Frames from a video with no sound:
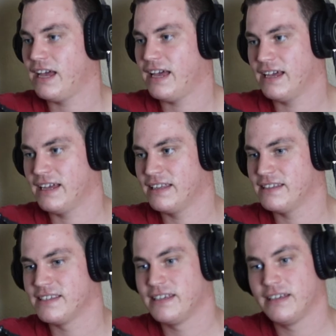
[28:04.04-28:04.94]

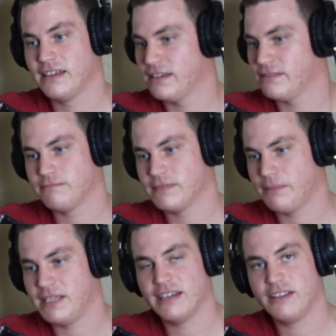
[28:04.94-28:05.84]
And, I
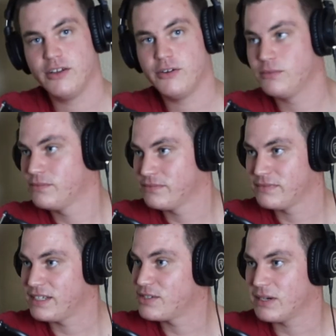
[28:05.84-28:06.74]
mean, hello,
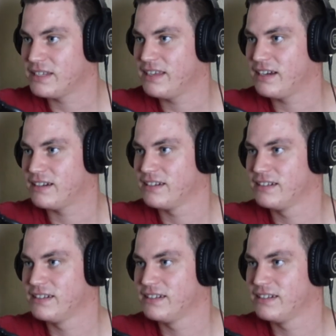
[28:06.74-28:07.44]
it's right there.